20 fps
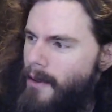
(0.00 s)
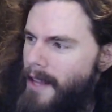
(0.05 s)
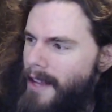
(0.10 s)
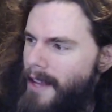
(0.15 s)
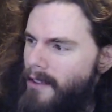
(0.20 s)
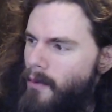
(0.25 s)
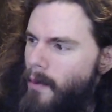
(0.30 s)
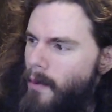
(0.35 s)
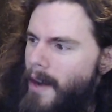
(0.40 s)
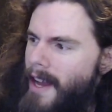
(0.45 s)

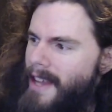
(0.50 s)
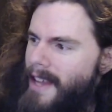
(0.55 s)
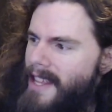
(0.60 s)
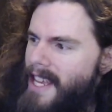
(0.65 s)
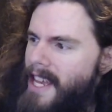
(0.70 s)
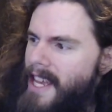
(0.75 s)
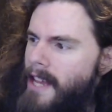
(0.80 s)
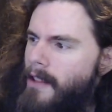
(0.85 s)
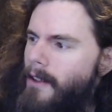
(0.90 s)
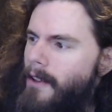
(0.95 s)
That's why
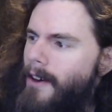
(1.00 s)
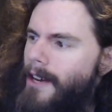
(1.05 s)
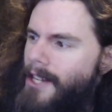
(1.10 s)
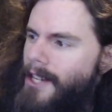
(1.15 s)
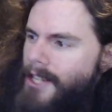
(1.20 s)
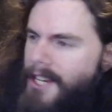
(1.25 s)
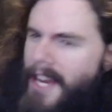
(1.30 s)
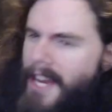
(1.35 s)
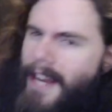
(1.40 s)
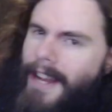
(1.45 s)
the
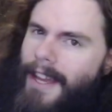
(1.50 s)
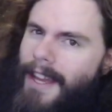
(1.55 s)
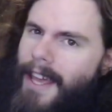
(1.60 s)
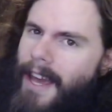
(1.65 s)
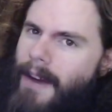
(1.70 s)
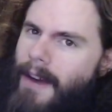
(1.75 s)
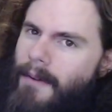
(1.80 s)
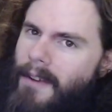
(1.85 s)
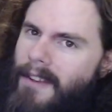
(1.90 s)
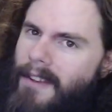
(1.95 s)
Elon Jet
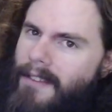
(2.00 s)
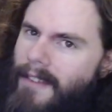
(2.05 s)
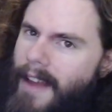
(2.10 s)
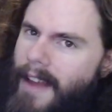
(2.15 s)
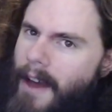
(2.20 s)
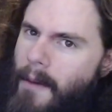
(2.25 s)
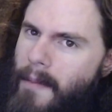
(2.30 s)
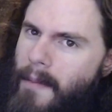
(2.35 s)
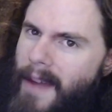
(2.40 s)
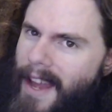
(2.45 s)
account is
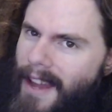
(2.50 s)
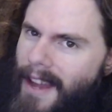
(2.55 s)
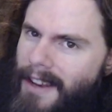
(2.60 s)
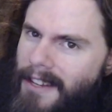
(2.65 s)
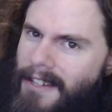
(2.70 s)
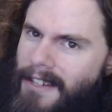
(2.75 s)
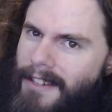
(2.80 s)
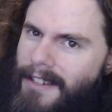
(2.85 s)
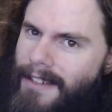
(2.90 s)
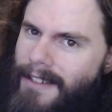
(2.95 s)
now banned